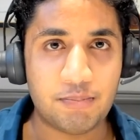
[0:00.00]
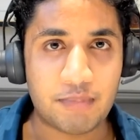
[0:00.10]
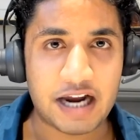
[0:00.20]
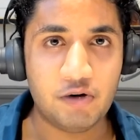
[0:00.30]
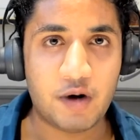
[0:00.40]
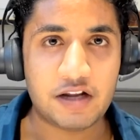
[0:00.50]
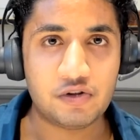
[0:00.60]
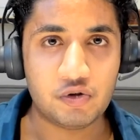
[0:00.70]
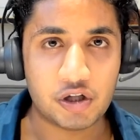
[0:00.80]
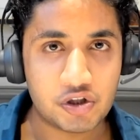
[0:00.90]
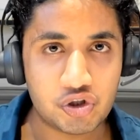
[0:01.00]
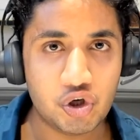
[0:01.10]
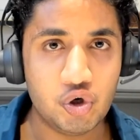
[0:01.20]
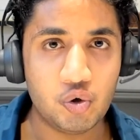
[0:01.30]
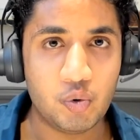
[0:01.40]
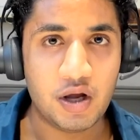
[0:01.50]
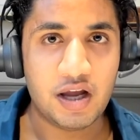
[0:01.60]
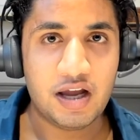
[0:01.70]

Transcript: to migrate to the two